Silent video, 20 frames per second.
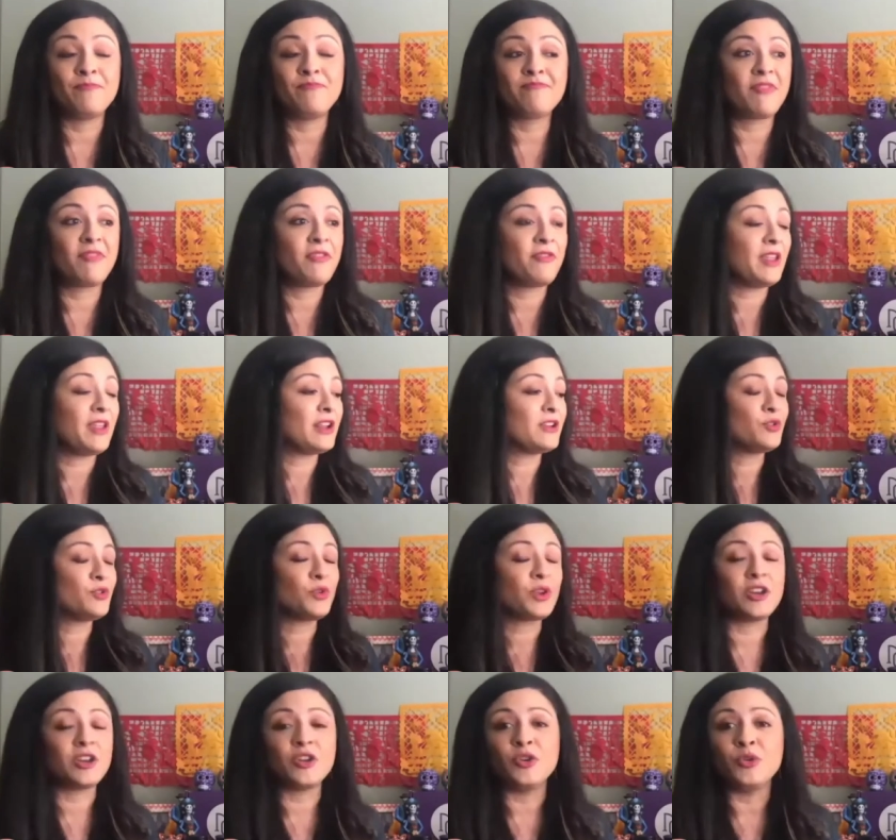things you
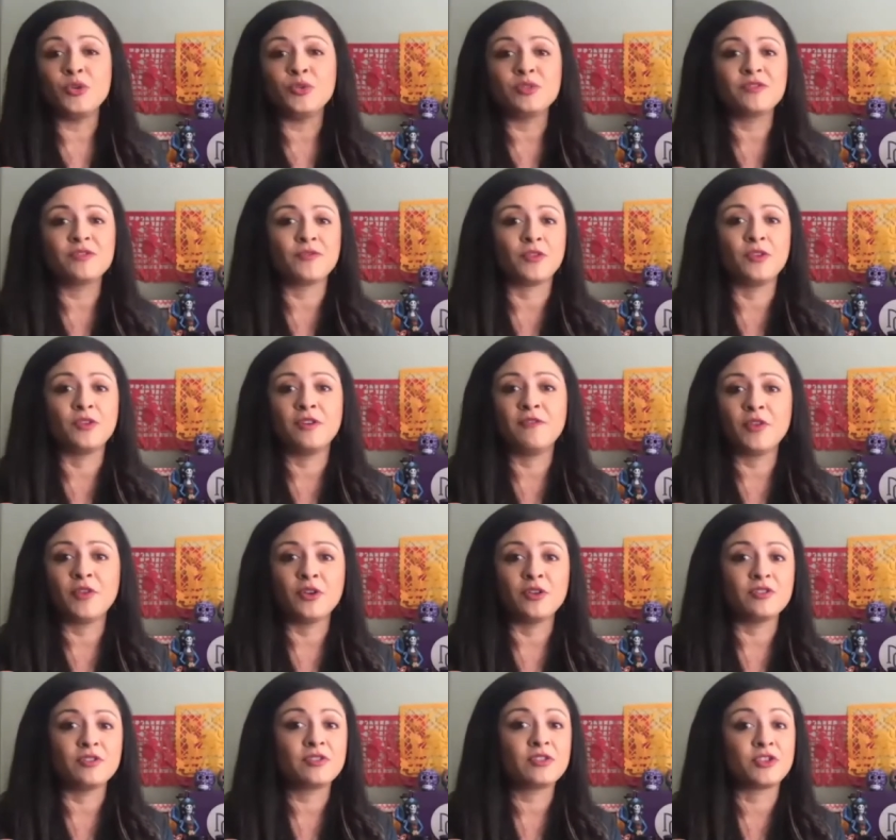can use for if
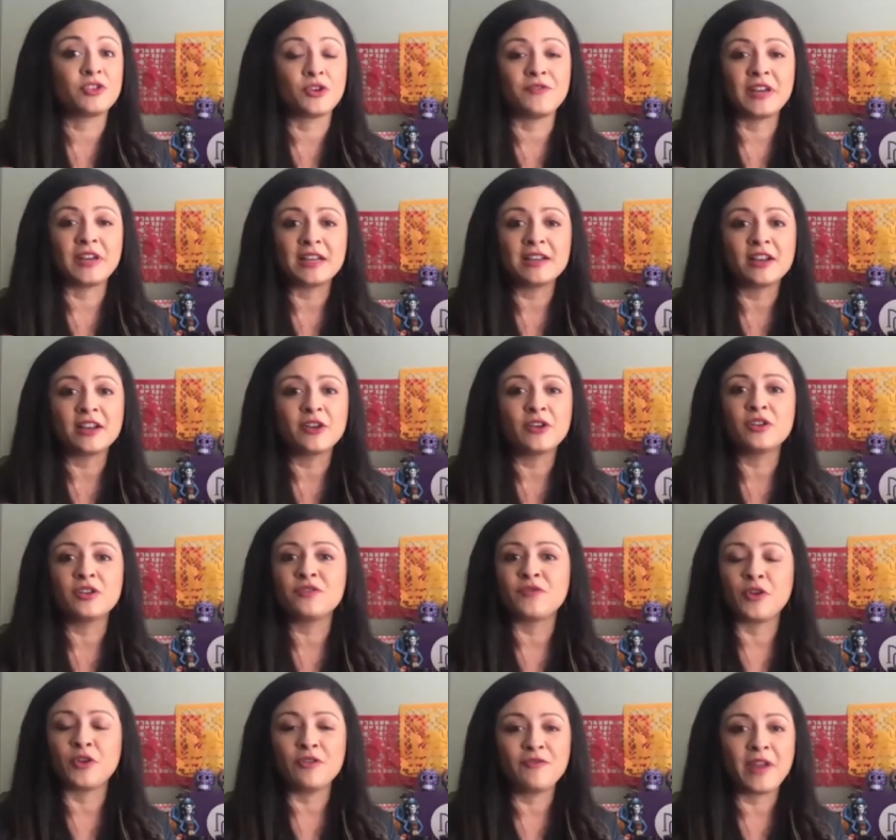you're serving dinners
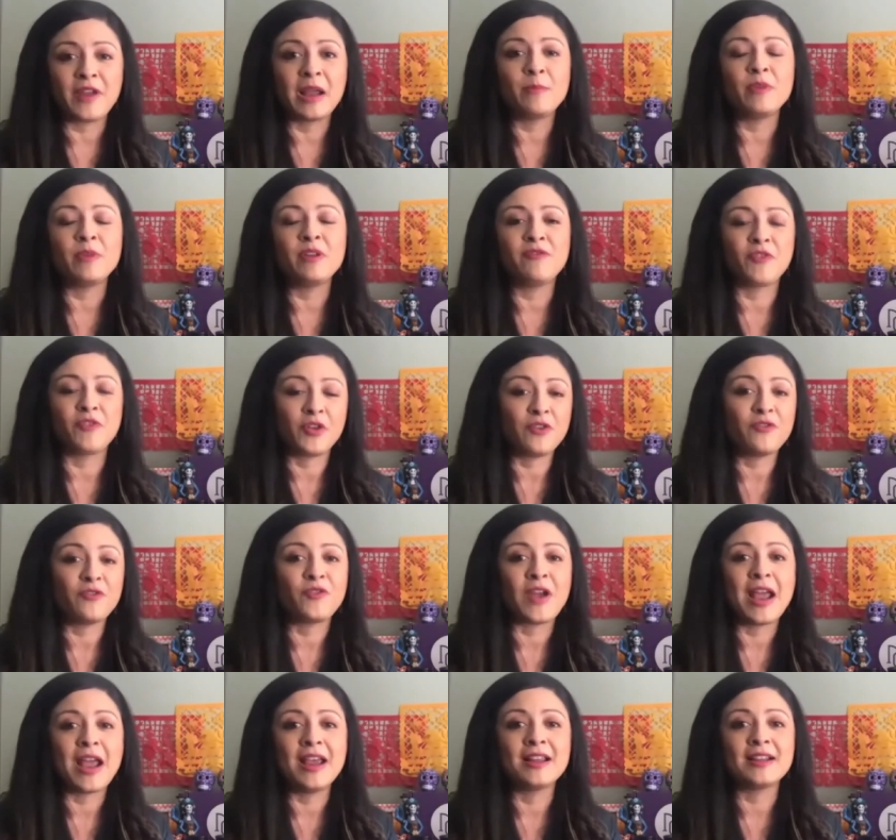for your family, for your
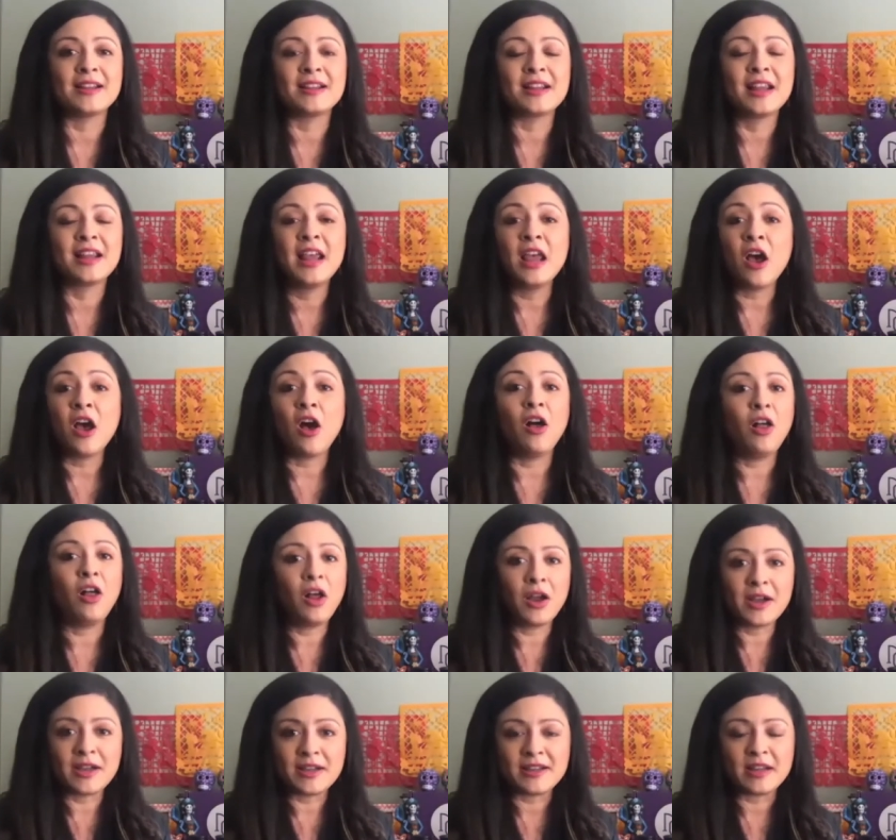friends, all
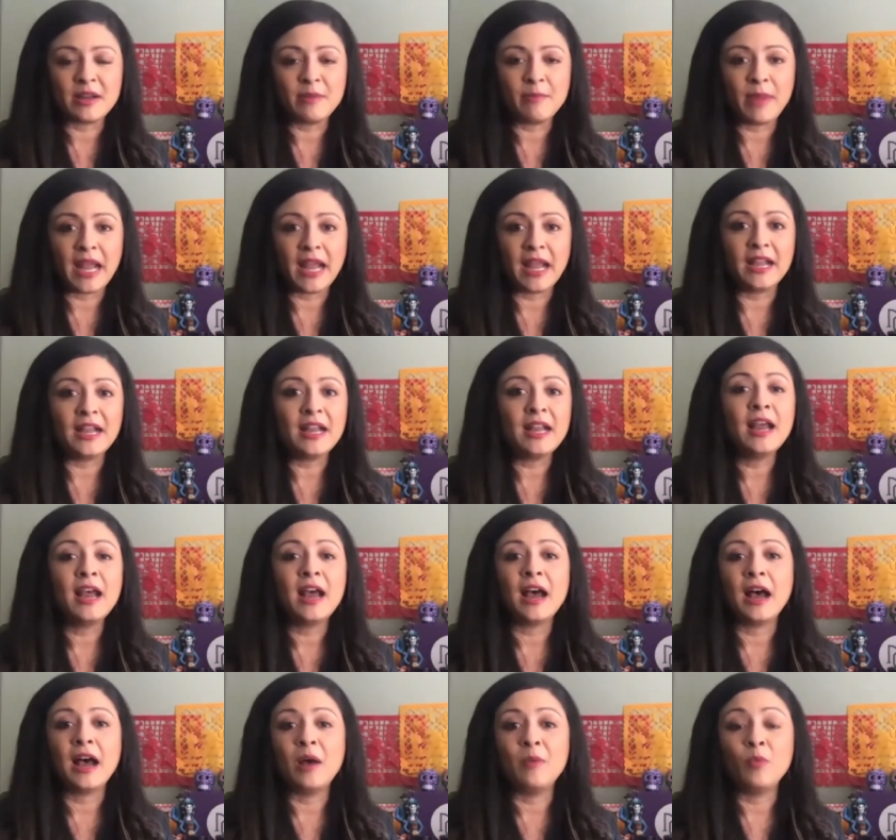artisan made.
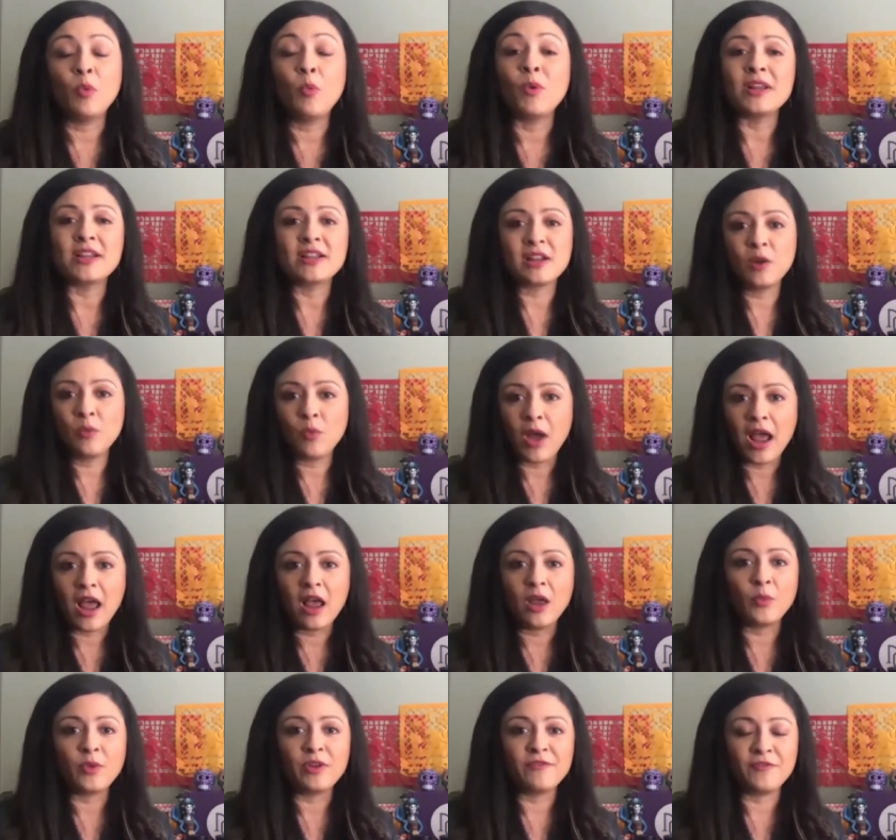Um, once in a
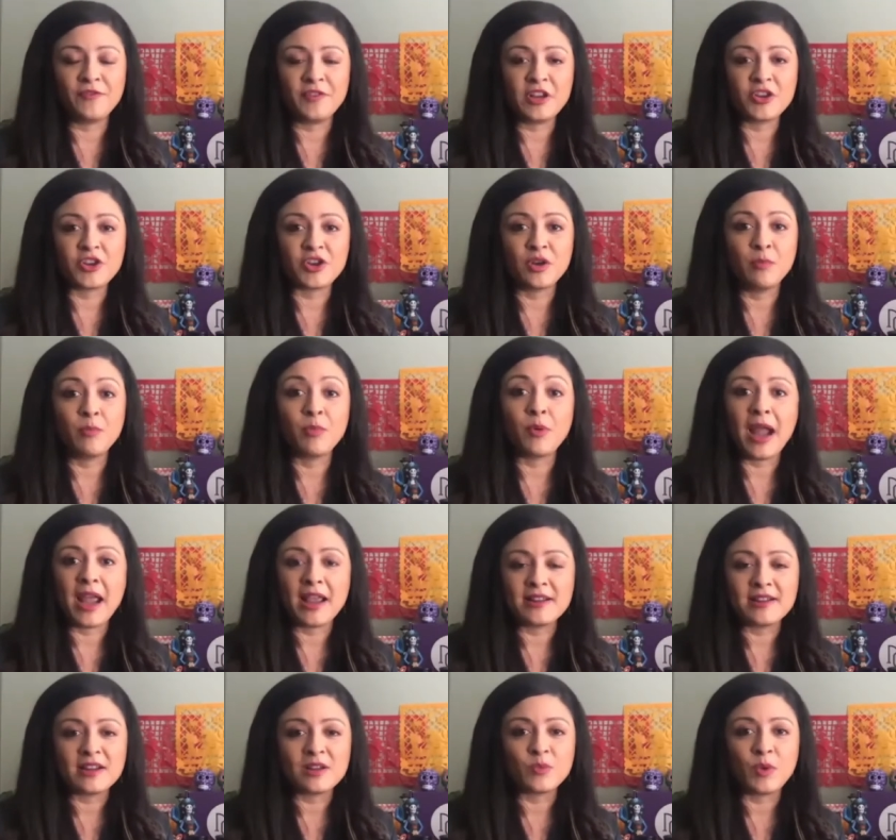while, we feature
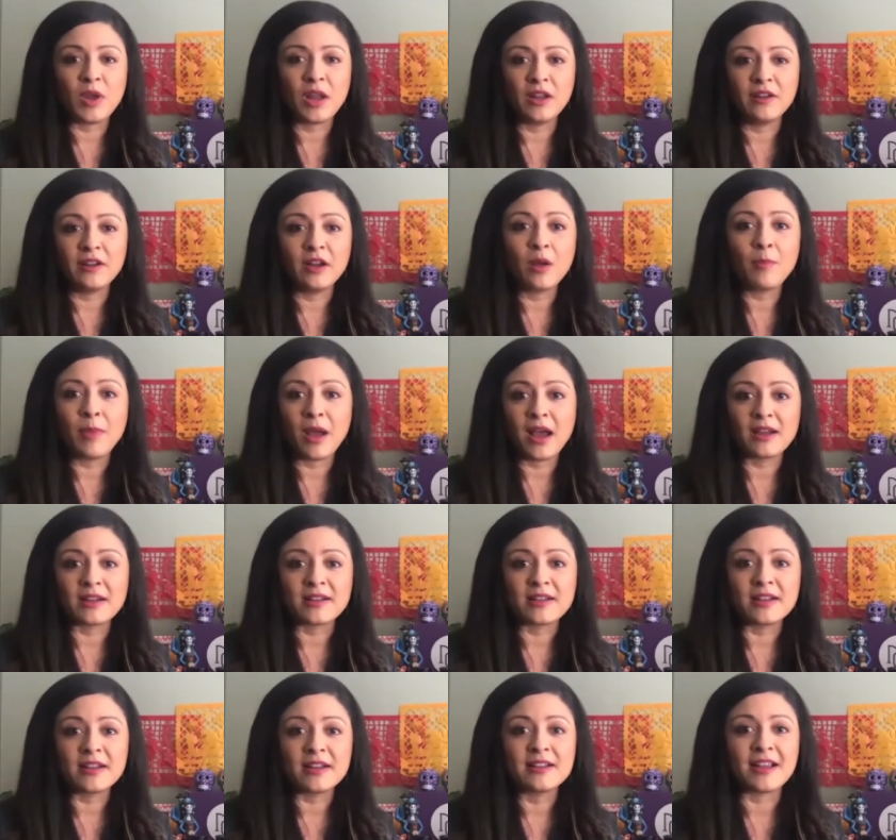brands as well in our
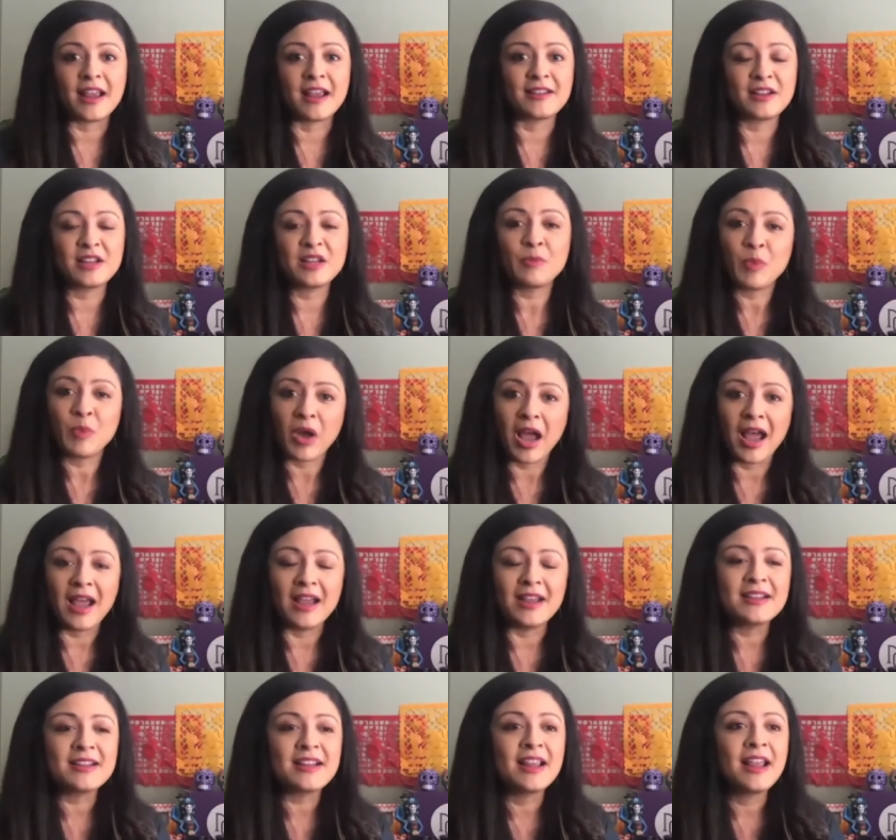boxes as a
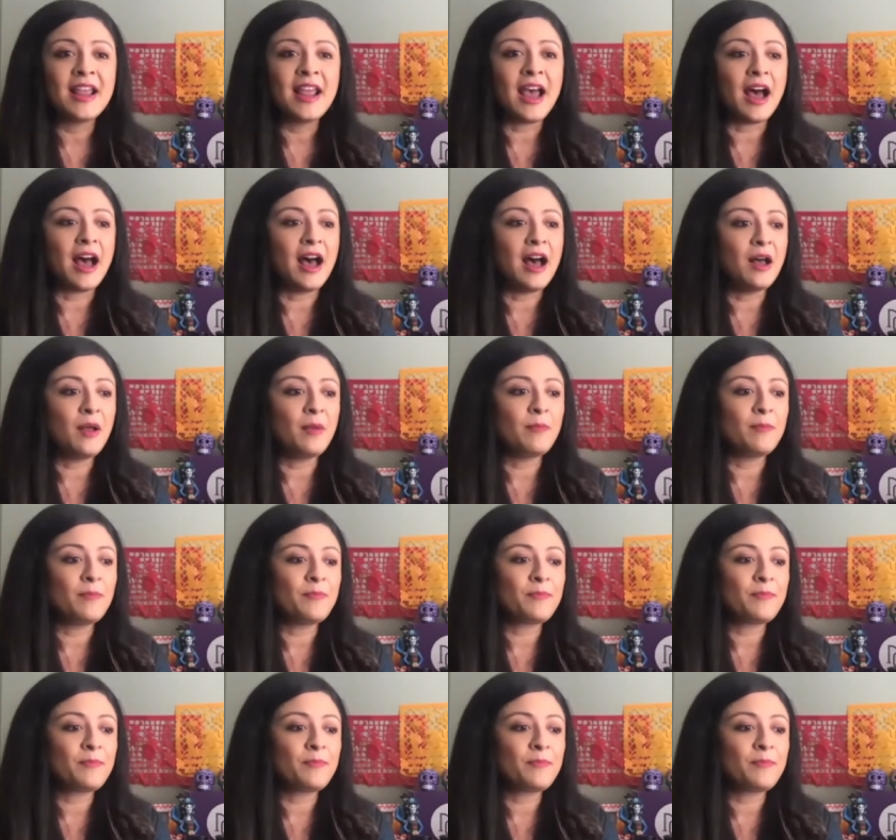surprise. Um,